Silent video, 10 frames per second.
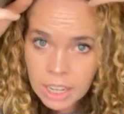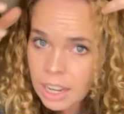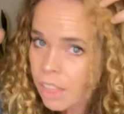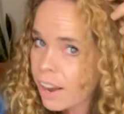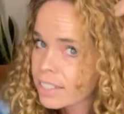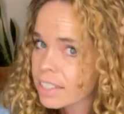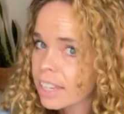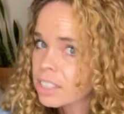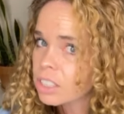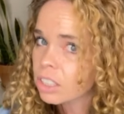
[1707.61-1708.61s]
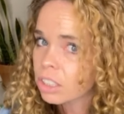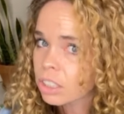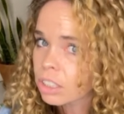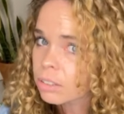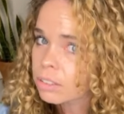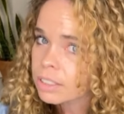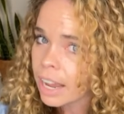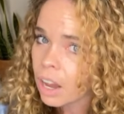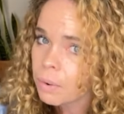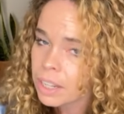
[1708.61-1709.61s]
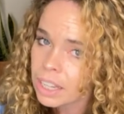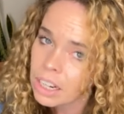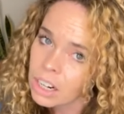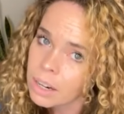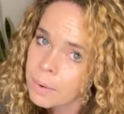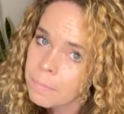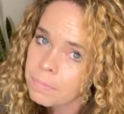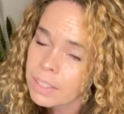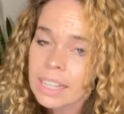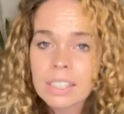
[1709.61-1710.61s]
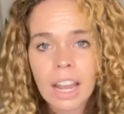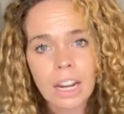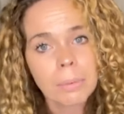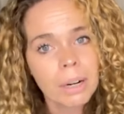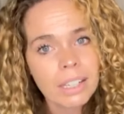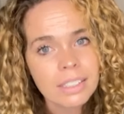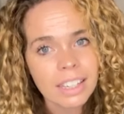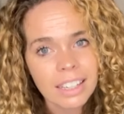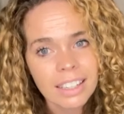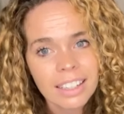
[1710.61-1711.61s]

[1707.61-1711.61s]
And then as it gets down here, it's higher porosity.